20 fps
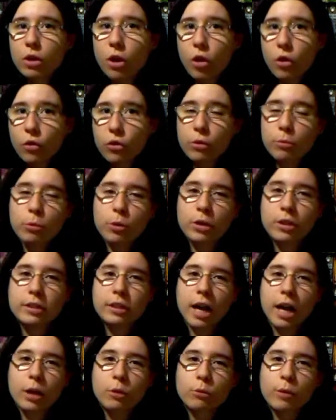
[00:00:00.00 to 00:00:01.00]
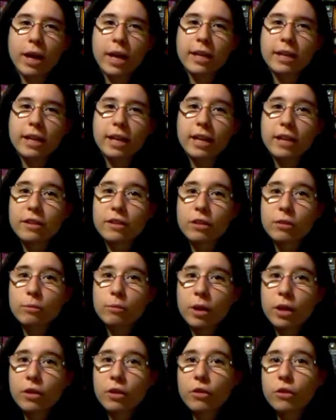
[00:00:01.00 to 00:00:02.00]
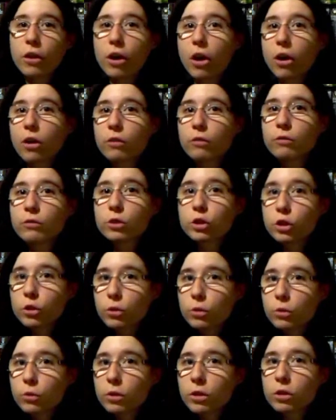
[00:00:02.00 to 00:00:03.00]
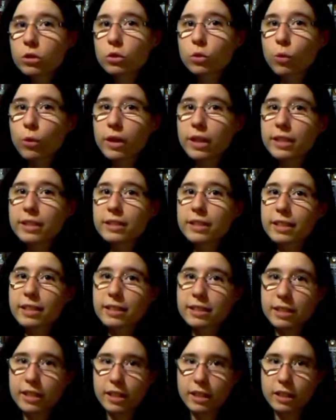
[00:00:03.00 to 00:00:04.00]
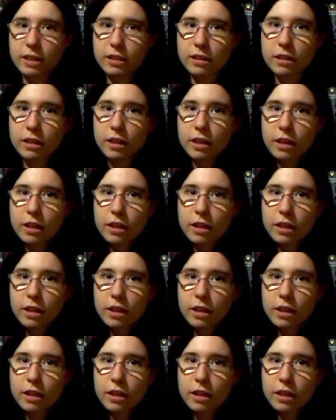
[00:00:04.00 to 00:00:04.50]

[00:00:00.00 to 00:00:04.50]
all the books I read in the month of June 2016.